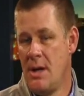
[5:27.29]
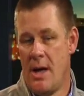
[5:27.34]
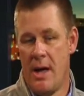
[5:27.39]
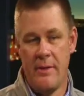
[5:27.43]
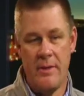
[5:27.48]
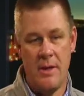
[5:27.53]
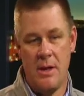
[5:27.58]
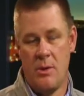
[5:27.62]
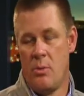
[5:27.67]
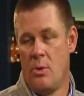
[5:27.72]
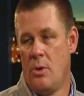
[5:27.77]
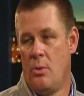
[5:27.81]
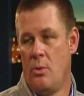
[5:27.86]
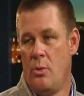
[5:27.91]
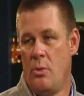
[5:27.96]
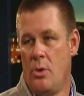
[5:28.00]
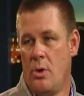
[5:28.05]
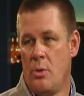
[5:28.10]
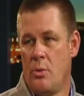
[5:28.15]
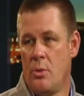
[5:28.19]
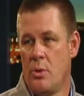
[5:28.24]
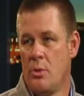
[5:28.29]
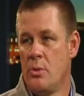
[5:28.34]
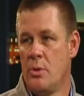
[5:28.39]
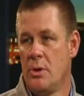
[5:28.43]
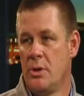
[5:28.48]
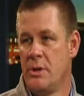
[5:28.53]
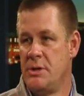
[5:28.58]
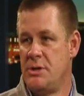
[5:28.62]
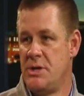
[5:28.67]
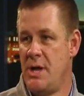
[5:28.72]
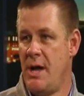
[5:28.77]
I think what what we're
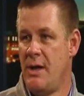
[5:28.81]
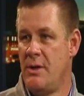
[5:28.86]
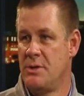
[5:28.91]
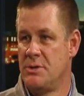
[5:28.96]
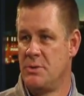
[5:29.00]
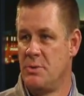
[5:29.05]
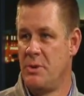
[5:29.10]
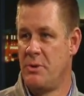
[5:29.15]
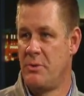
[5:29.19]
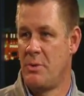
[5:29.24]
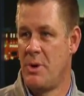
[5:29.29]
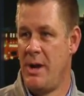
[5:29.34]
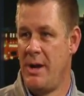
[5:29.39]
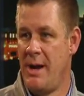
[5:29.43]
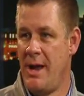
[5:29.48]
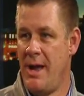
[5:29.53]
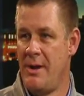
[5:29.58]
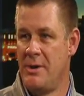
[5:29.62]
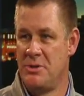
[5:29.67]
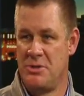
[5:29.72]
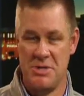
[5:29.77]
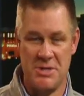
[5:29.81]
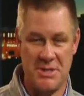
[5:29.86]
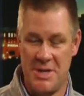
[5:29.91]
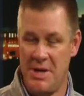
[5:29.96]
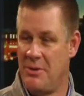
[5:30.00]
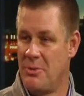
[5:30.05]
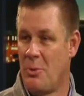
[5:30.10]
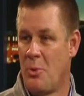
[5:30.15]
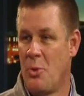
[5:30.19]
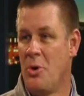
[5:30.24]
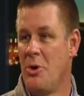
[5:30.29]
really challenged with right now is just
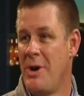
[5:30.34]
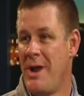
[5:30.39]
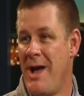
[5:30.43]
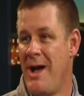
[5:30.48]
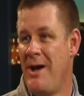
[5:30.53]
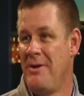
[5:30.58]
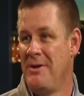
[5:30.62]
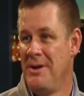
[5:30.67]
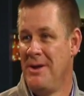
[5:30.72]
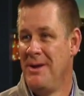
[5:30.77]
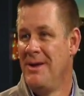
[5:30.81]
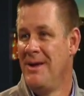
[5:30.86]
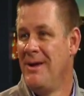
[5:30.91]
getting the word out,